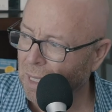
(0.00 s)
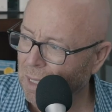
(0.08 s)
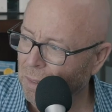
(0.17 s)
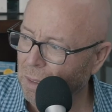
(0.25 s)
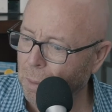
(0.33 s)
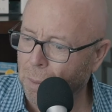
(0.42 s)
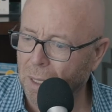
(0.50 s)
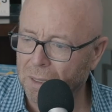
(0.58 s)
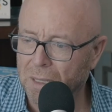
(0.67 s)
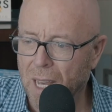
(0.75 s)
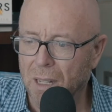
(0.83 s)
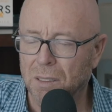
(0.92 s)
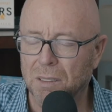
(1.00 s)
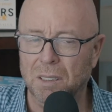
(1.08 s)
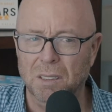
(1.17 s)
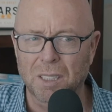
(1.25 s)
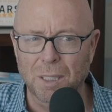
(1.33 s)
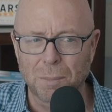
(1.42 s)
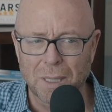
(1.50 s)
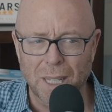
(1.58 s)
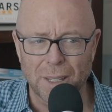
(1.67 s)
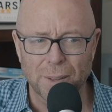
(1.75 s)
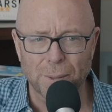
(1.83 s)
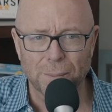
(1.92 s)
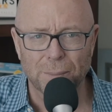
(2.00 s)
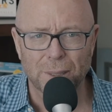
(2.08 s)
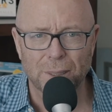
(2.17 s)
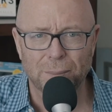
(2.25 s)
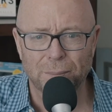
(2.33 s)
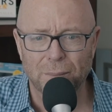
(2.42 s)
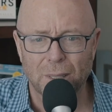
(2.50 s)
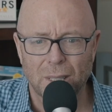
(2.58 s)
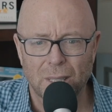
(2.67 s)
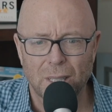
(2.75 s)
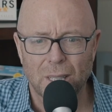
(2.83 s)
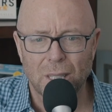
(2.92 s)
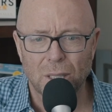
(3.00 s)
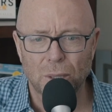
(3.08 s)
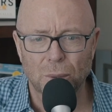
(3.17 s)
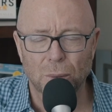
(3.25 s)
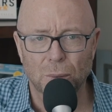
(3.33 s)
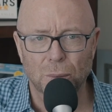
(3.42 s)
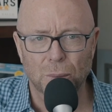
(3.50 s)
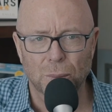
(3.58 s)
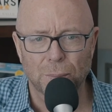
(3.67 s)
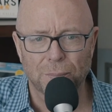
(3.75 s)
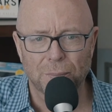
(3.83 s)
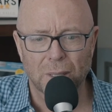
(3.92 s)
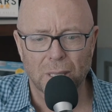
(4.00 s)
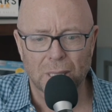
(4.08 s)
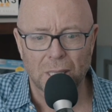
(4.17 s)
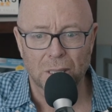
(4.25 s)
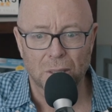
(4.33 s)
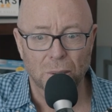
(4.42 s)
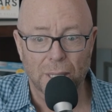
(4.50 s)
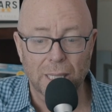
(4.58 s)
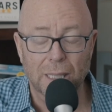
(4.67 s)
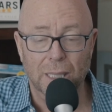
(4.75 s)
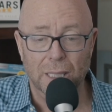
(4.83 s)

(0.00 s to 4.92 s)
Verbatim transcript: When you put a talented team together, you can do anything